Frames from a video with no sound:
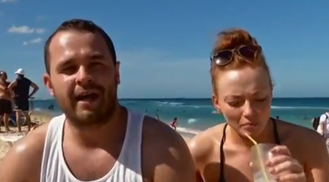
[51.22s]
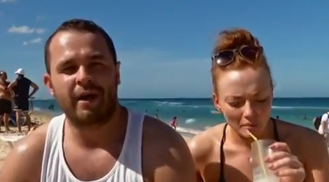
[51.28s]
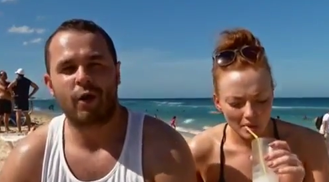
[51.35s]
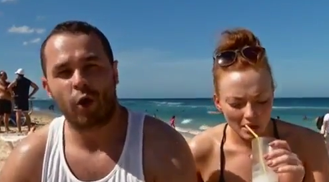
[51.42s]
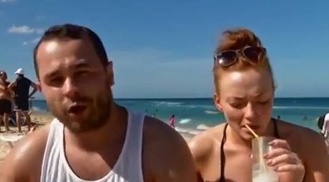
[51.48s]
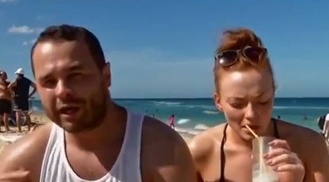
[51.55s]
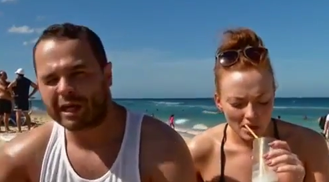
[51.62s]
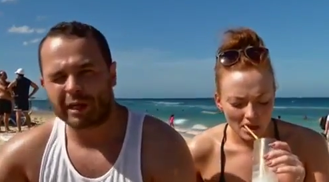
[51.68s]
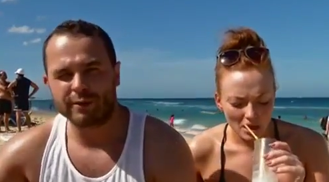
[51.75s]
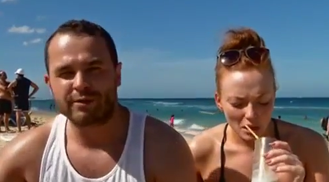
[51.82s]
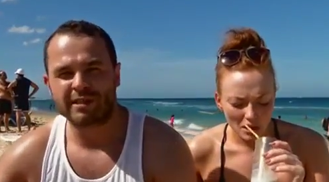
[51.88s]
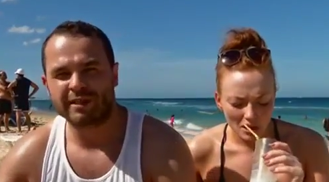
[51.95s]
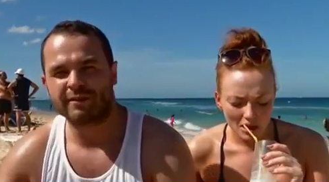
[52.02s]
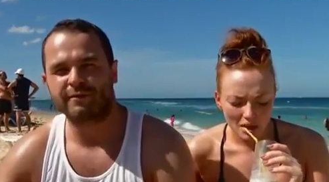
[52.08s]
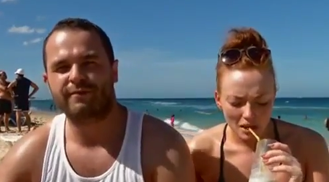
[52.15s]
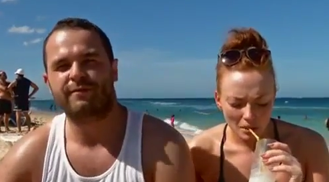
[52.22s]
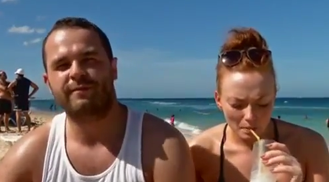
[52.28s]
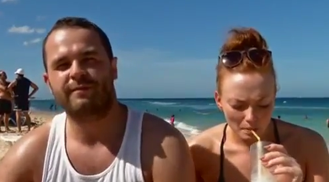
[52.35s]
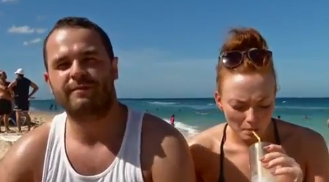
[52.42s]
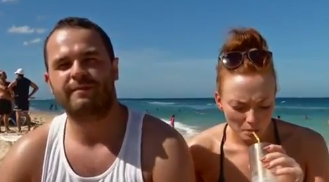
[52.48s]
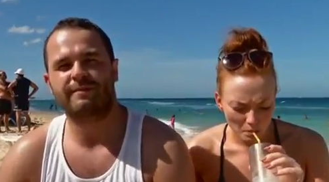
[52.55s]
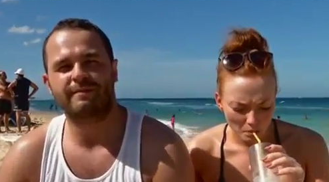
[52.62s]
Speaker 1: all-inclusive,
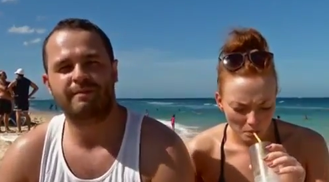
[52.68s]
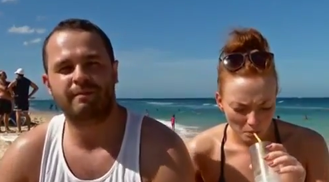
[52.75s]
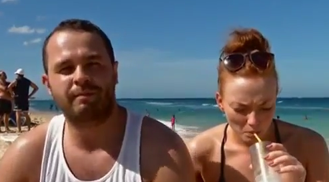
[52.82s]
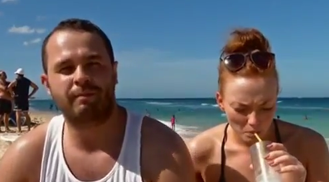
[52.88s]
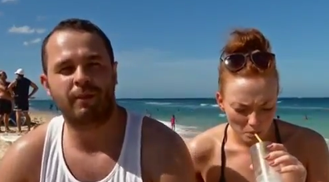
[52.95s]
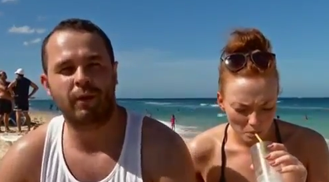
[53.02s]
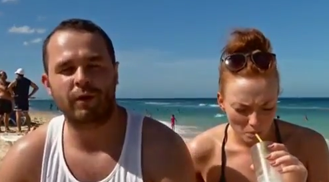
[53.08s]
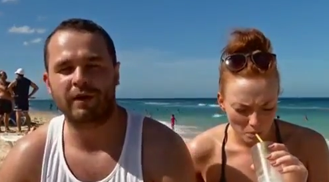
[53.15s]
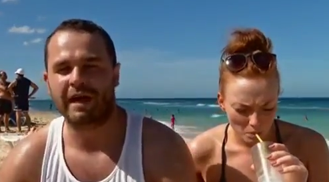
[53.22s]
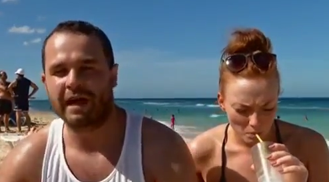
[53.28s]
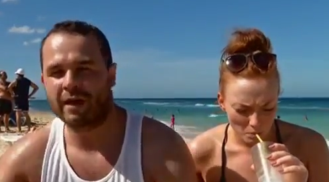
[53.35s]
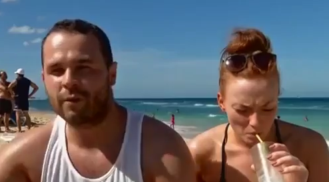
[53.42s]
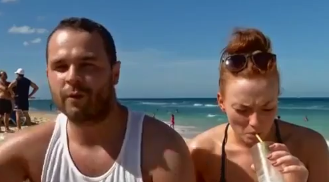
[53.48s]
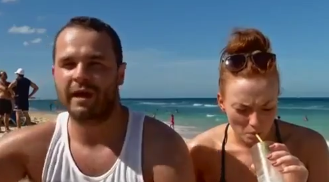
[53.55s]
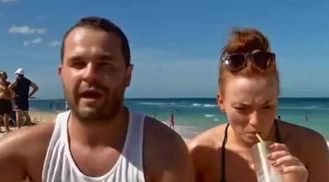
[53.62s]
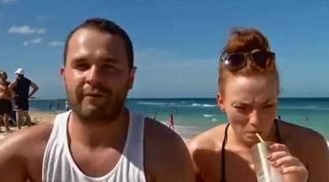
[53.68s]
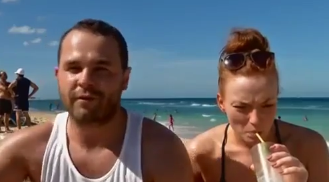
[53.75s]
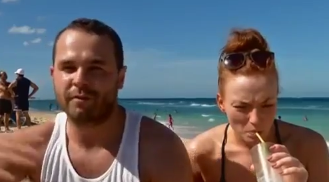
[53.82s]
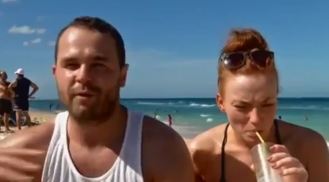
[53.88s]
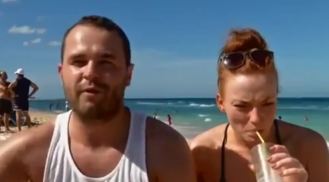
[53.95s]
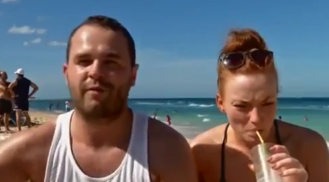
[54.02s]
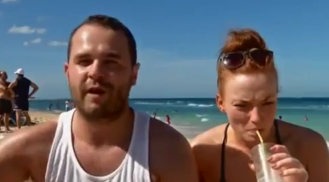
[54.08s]
but now we have
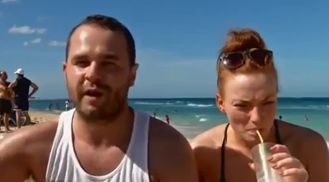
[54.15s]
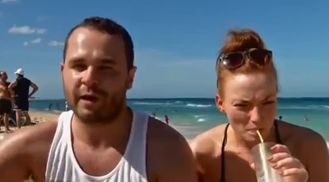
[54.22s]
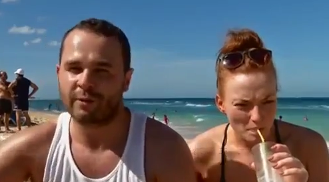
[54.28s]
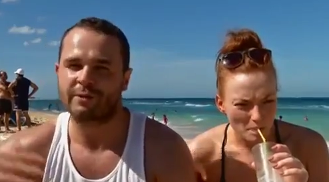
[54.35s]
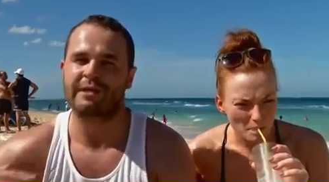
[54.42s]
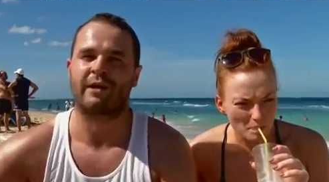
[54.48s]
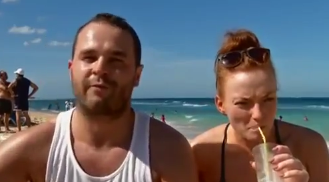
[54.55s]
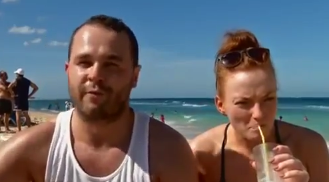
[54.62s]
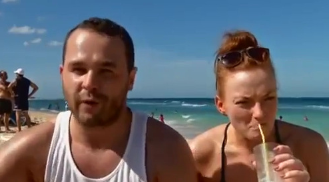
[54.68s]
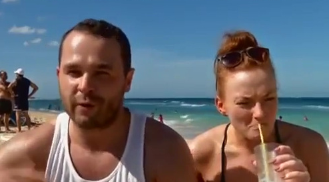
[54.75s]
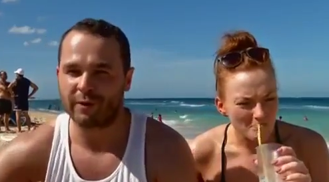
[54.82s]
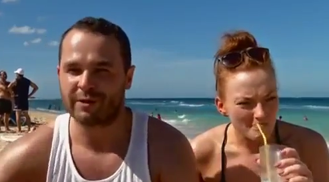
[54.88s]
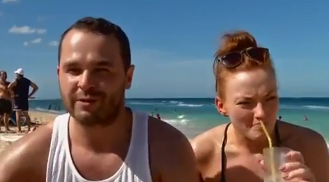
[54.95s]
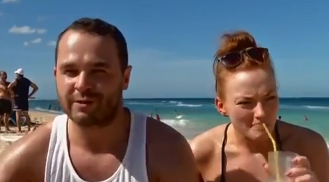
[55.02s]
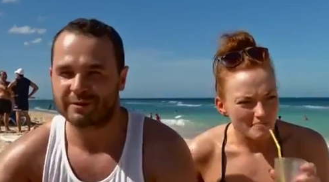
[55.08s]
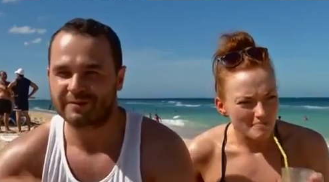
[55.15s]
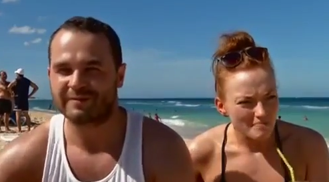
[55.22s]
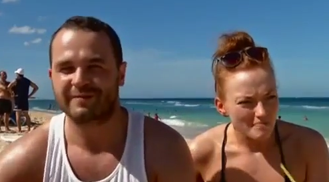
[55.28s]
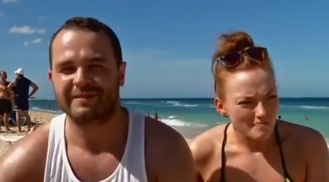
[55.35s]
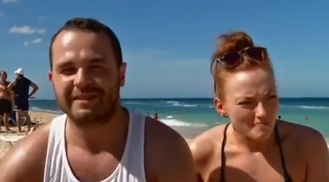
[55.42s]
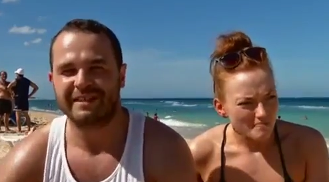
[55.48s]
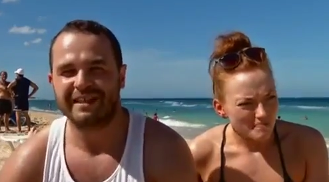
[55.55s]
to move our hotel forwards
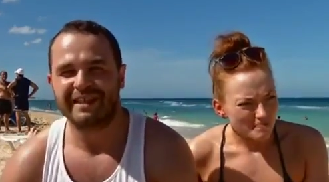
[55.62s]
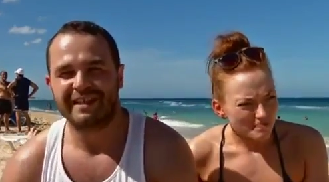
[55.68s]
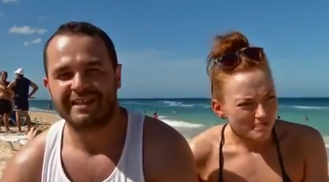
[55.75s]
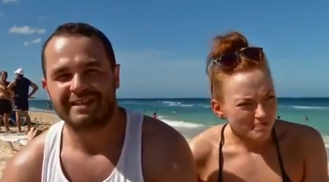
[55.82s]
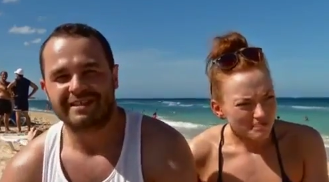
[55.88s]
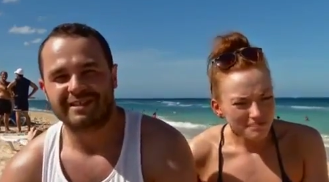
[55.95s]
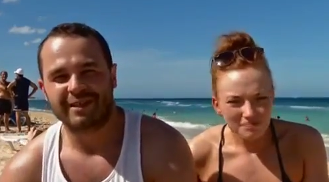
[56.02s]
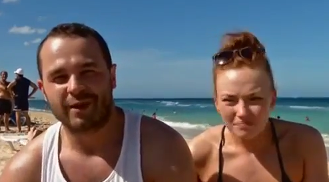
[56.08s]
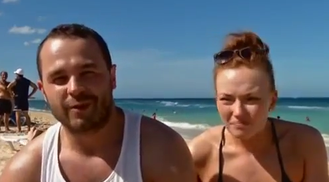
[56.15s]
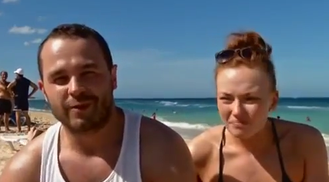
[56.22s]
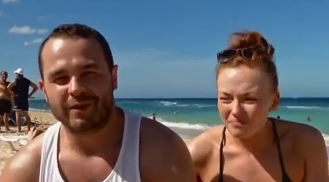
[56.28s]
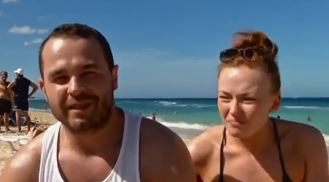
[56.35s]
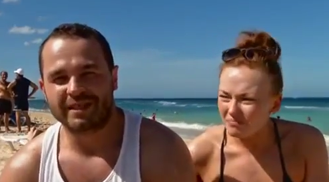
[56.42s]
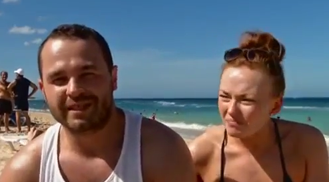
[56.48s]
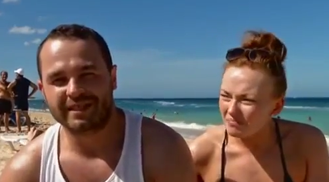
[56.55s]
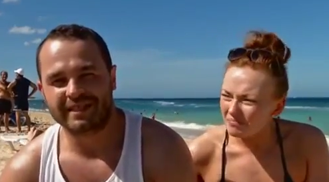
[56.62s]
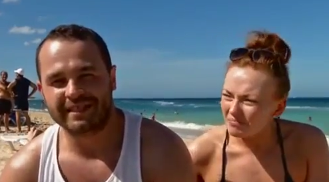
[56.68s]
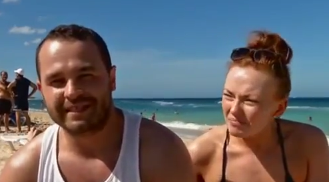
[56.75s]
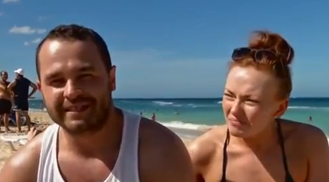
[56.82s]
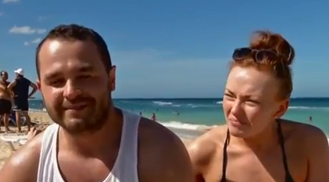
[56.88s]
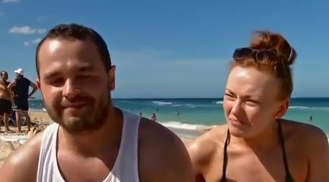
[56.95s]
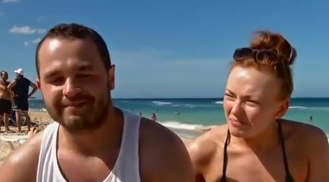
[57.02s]
so we
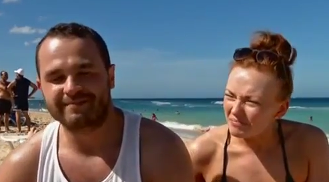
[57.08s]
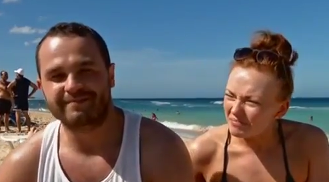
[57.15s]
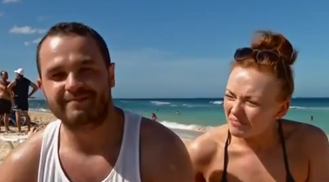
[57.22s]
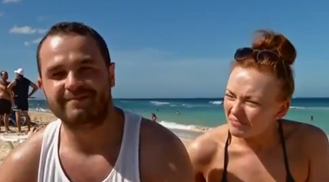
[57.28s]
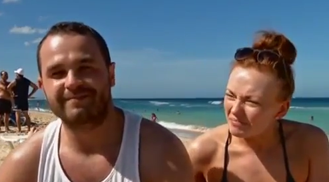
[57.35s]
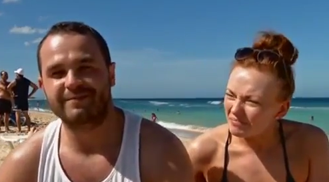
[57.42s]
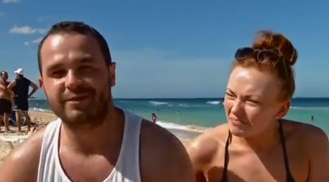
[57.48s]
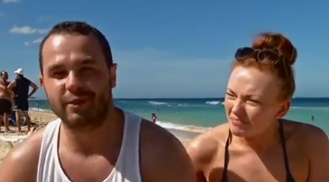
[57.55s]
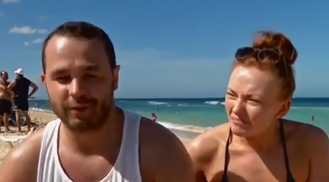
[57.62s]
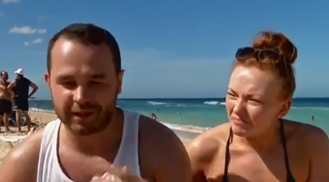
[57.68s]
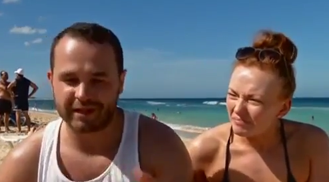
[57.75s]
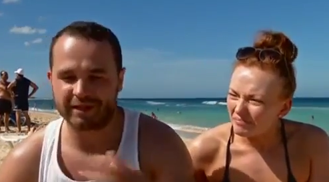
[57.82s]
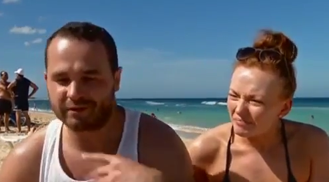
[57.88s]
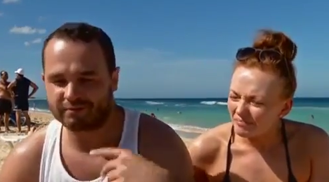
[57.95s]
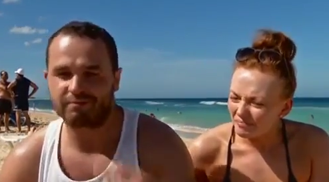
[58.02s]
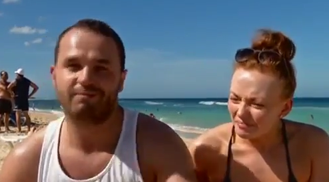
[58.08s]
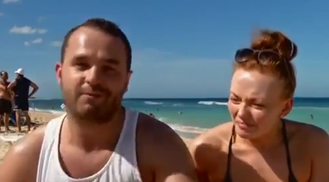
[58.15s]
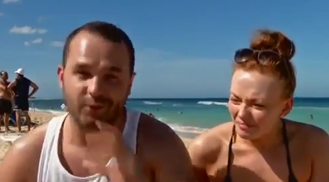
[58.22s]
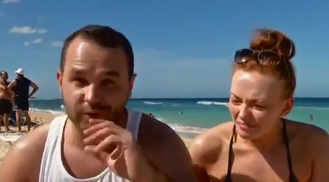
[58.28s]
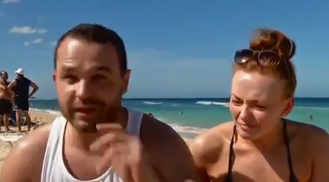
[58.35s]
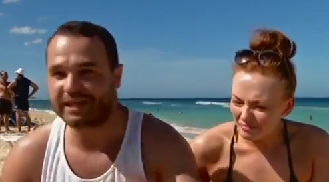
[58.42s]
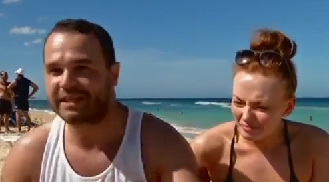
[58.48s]
can
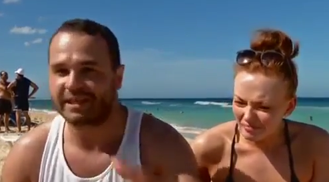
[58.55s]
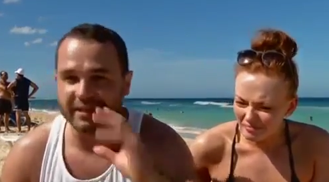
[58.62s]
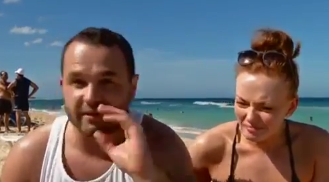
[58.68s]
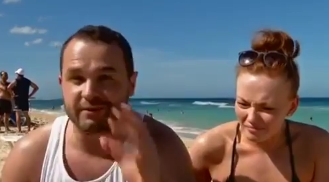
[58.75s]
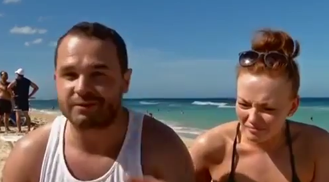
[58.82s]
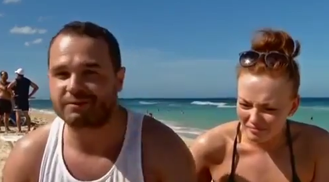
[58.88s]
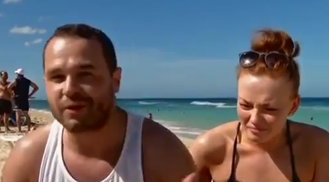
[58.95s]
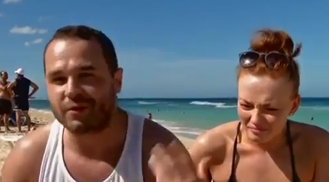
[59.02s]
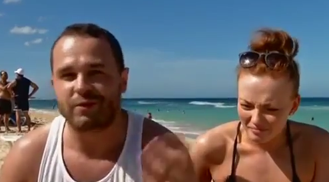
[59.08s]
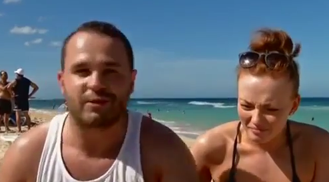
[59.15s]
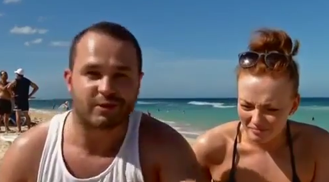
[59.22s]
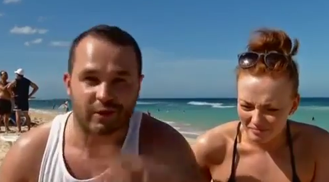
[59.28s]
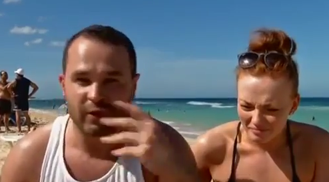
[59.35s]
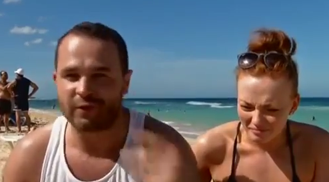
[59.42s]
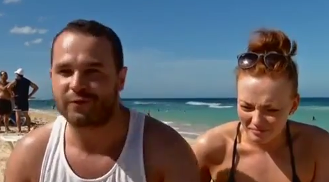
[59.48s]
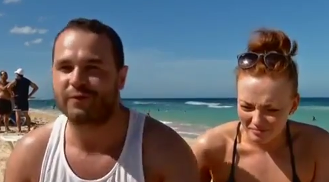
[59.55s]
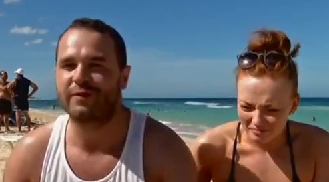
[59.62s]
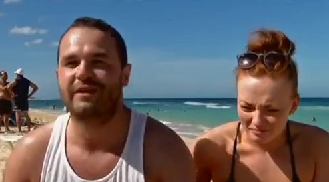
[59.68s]
drink and do the stuff.